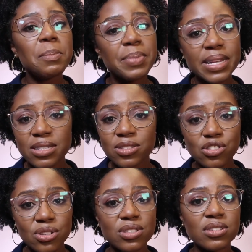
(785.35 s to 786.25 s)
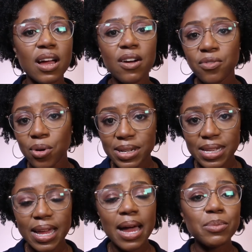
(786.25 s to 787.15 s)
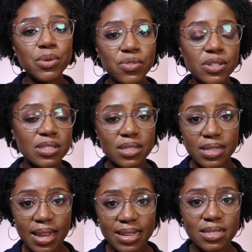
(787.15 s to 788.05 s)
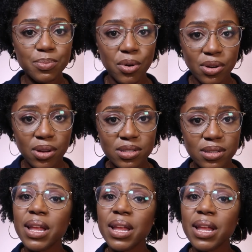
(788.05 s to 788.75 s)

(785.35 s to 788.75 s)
better to just avoid it and move on to the next product.